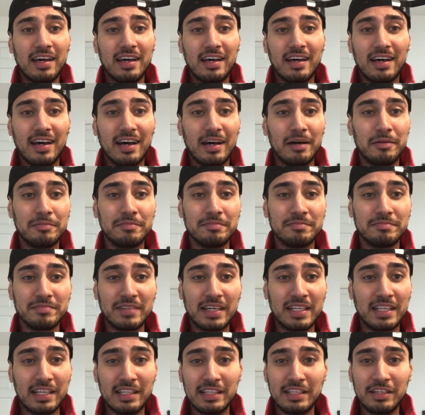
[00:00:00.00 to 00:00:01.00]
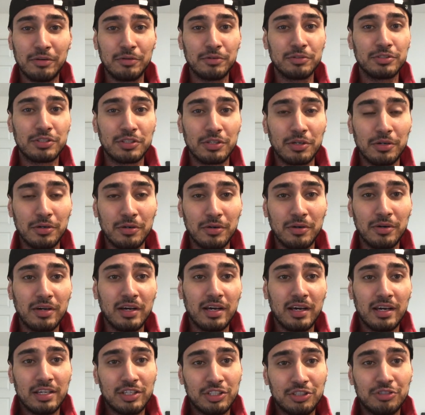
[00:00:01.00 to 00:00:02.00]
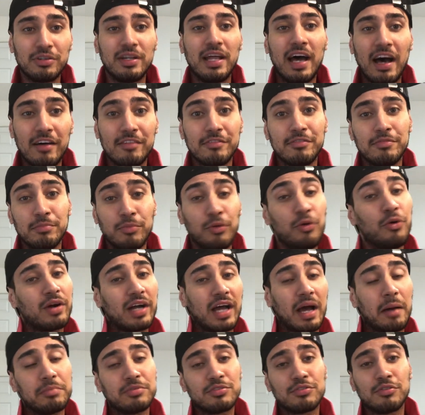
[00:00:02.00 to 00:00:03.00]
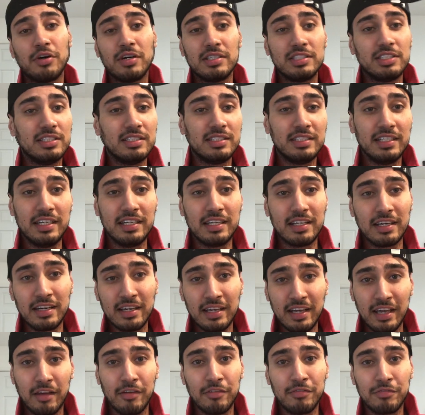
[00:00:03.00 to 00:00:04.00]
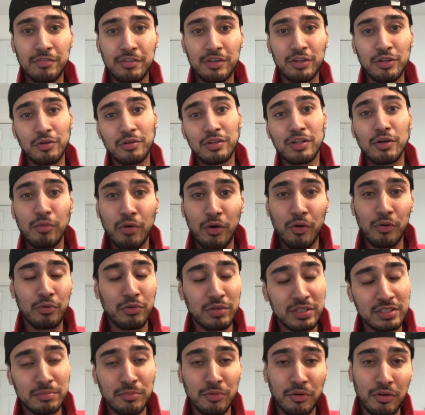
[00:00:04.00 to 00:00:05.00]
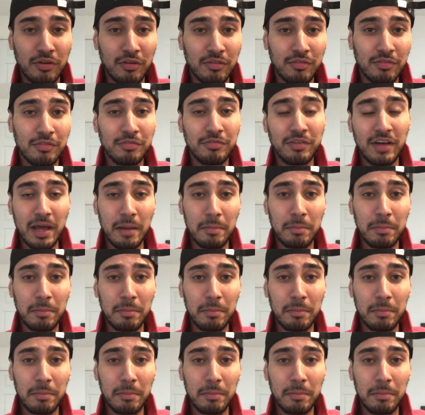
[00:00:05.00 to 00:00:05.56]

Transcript: And then he also should have more caps for Argentina if the world was more of a fair